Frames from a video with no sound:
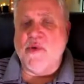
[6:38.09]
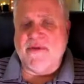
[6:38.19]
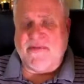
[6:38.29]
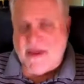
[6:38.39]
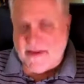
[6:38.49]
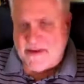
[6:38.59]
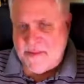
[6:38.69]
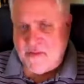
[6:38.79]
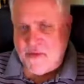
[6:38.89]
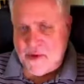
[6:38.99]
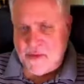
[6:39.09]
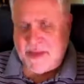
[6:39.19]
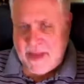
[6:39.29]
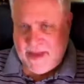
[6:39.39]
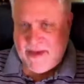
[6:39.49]
find something wrong with the
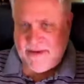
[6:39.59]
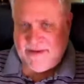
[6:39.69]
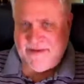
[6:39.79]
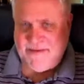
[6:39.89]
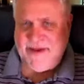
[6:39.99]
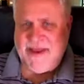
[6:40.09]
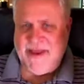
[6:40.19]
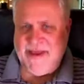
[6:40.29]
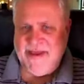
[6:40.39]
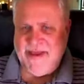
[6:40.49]
house, okay?